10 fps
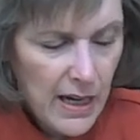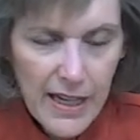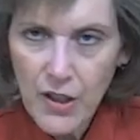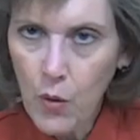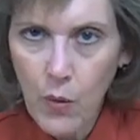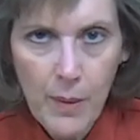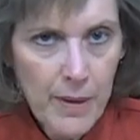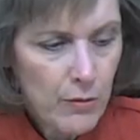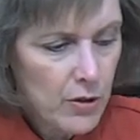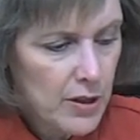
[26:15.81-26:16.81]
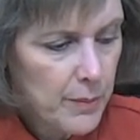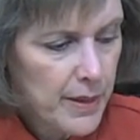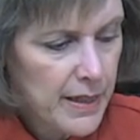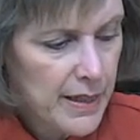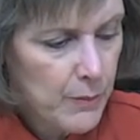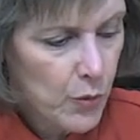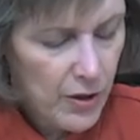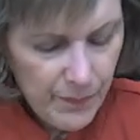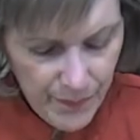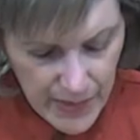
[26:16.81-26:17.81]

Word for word: I don't want my rolling pin anymore.